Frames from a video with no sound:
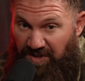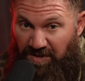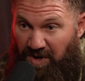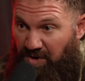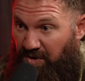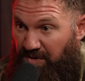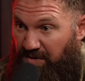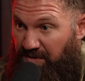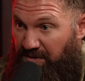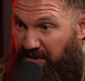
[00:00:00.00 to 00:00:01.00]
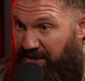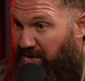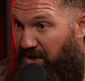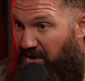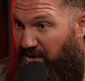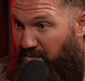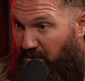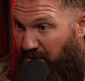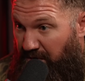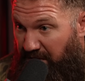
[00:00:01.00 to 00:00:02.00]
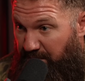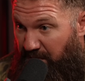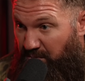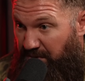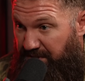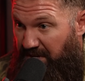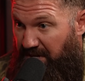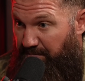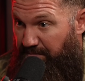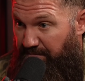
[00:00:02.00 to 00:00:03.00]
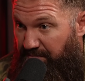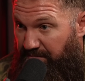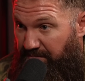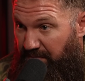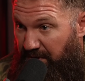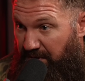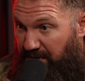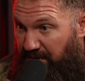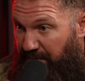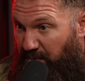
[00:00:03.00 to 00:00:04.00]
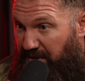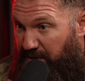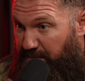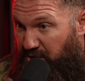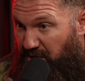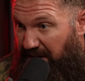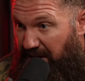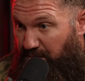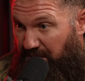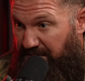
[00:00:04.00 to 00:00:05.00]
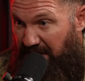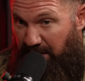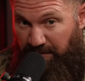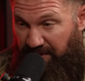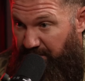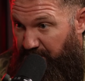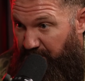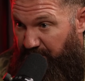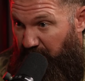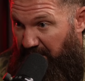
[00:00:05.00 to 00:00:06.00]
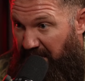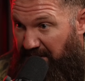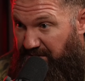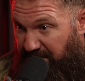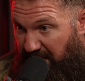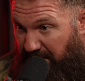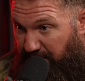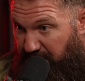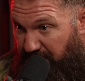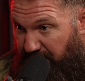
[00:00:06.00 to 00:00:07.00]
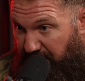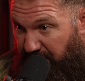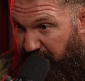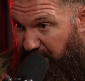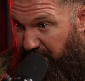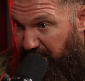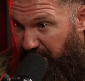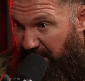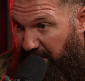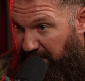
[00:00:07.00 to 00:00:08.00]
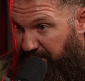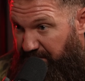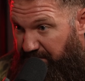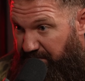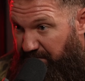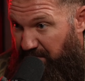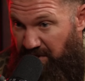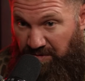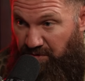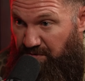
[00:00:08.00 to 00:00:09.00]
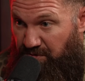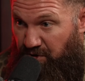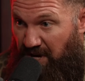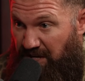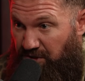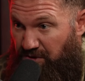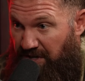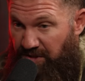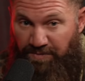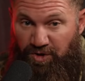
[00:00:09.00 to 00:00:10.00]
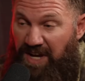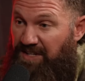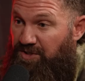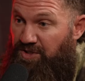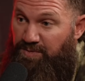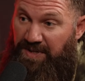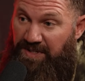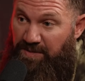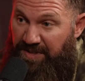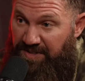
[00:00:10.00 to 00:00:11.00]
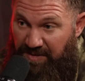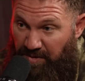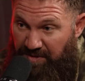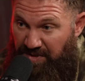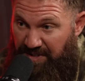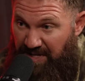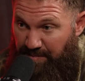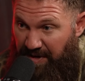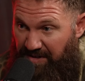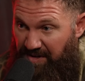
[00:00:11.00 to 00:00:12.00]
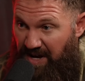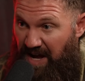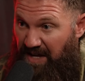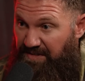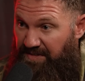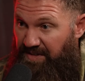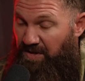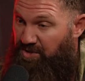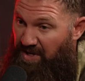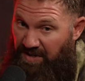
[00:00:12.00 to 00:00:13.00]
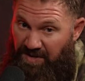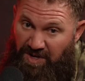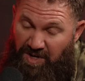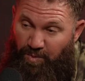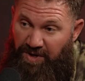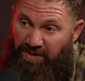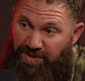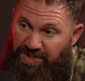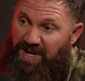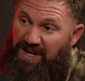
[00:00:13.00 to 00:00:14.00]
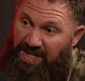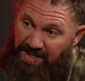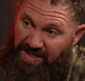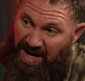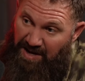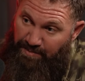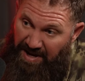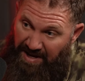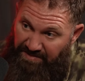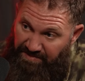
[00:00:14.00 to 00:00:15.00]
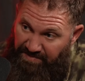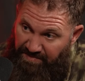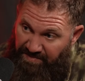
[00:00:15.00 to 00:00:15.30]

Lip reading: go to war and come home the same. I mean, whether you've been shot at one time or 1,000 times, right? Like you change, right? You've changed just being in the military, whether you went to combat or not. It's like we don't just take combat